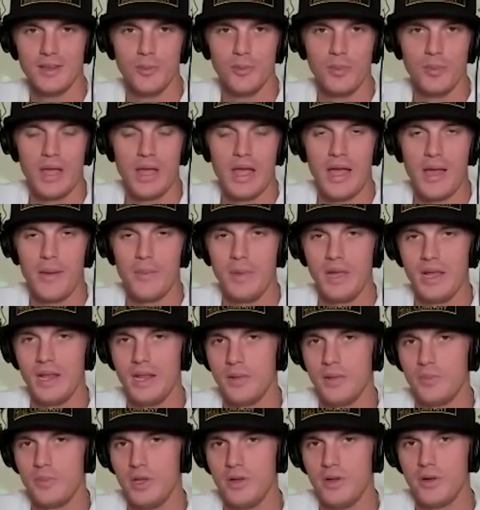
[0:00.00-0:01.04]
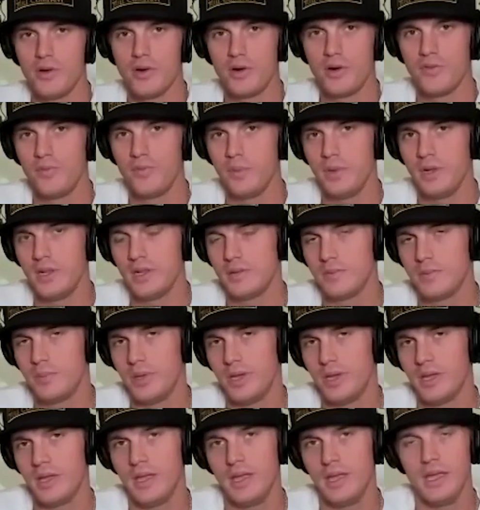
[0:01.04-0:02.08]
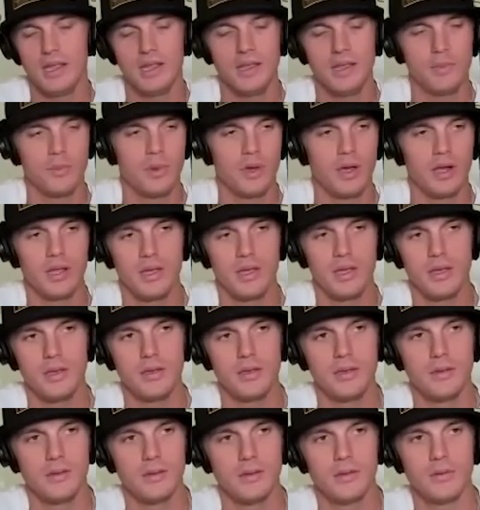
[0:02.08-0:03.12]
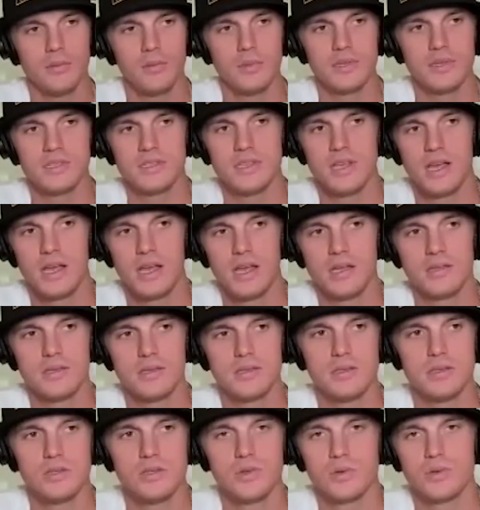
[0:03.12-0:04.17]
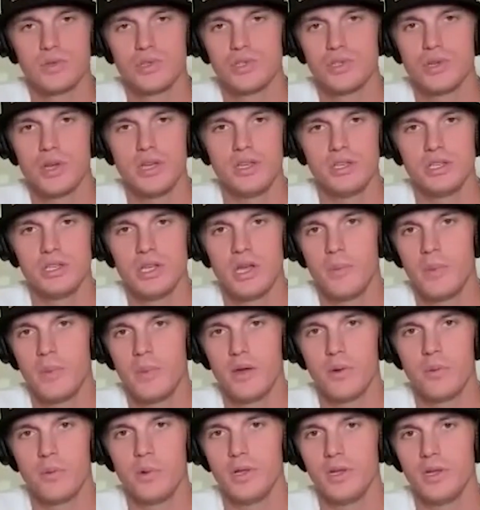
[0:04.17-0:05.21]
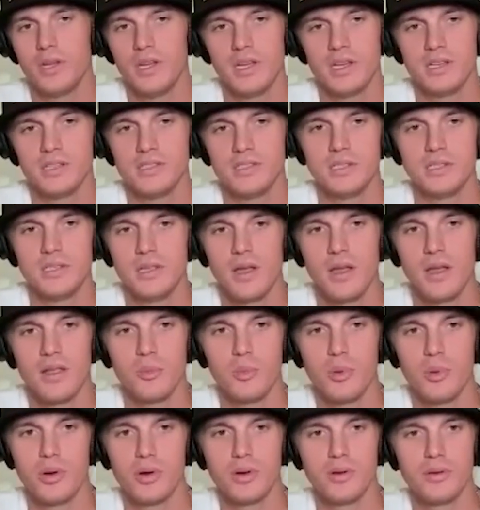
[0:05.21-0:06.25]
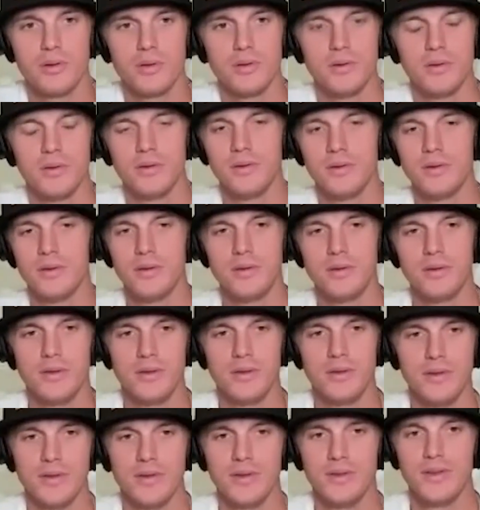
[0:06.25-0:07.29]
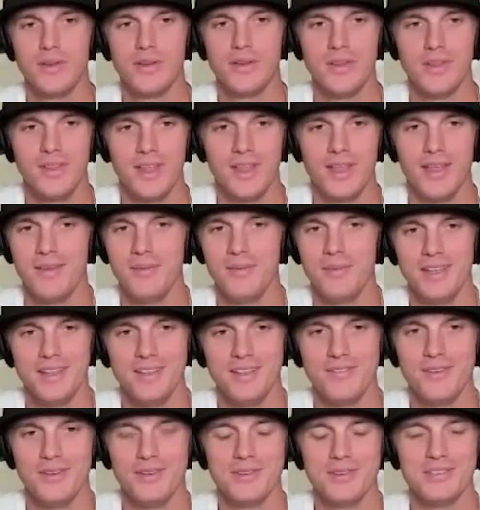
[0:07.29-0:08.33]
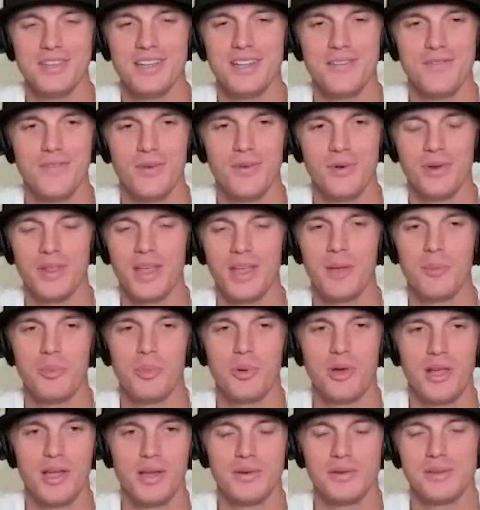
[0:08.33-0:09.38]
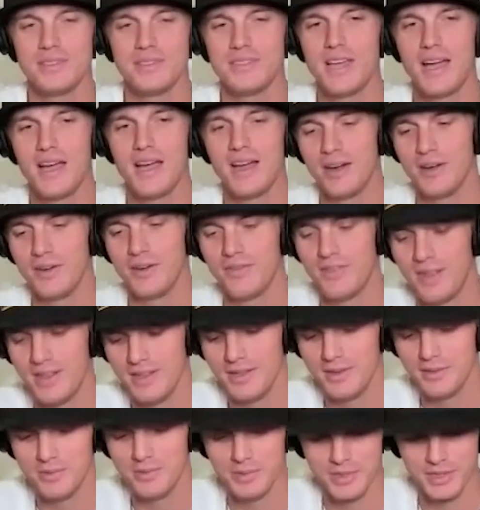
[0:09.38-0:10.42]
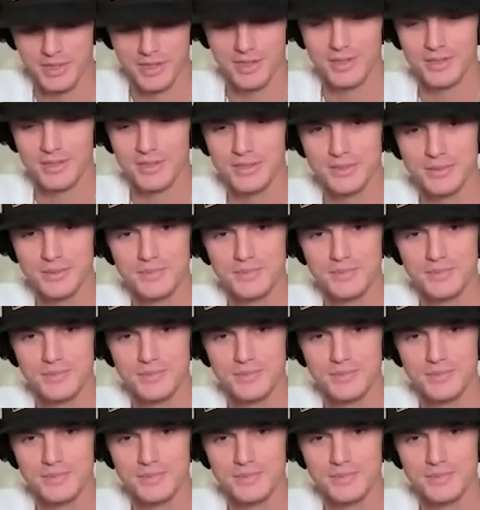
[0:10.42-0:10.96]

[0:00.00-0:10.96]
I mean, it'd be hard for me to pick anybody besides George Strait, John Mayer, Willie Nelson, and Dolly Parton. I mean, if it was any four, I'd probably retire if I did one of those.